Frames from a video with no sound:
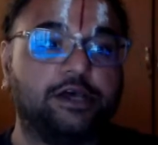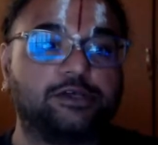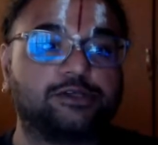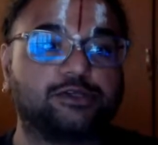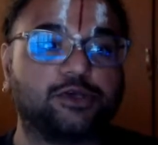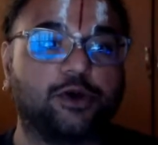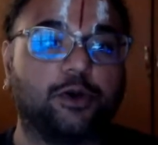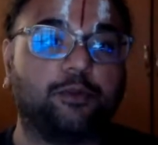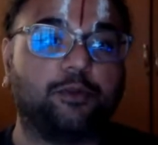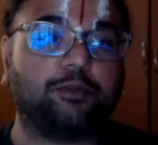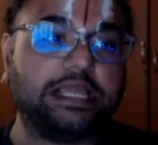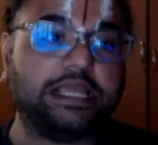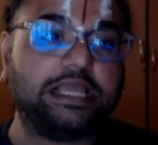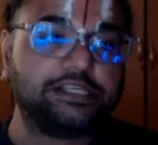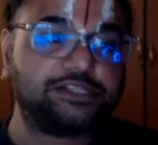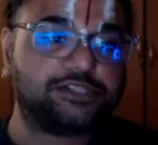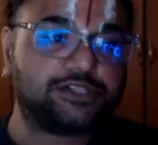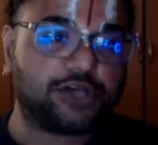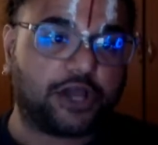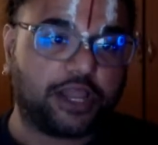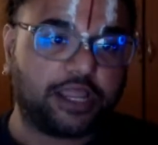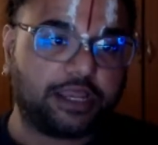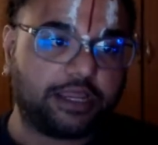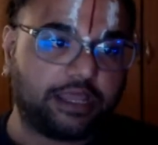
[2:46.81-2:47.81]
So please
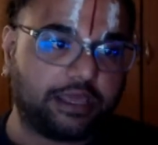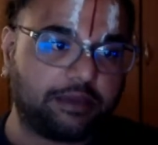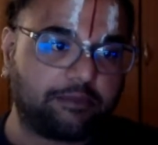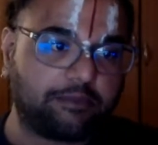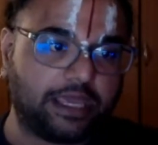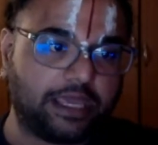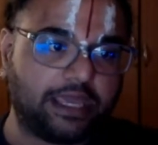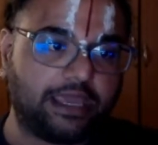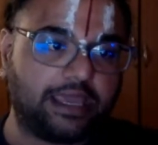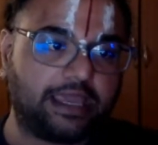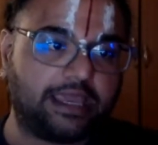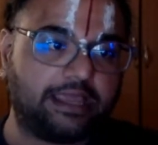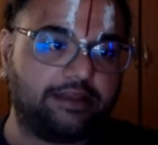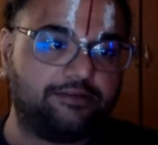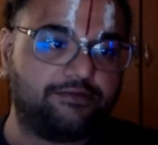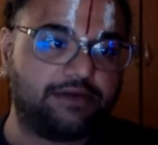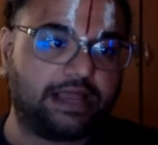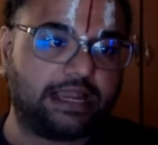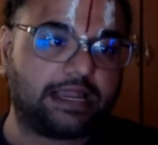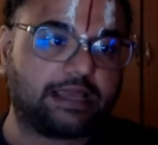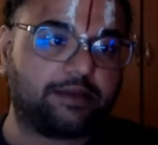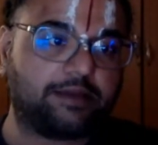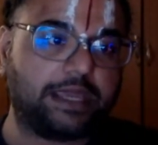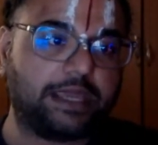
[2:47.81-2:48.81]
joining me in
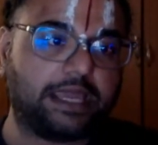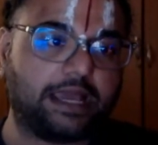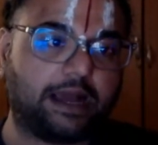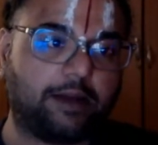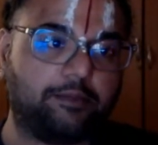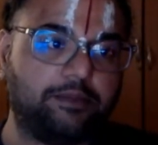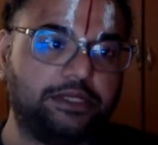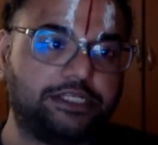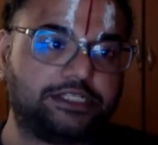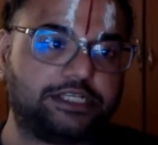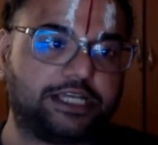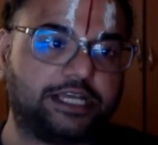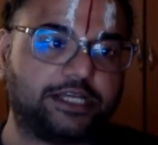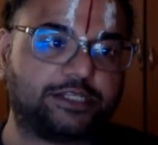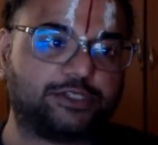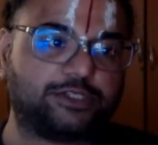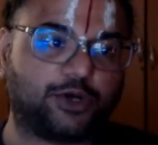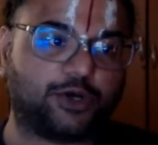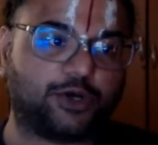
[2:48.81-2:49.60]
welcoming Abhishek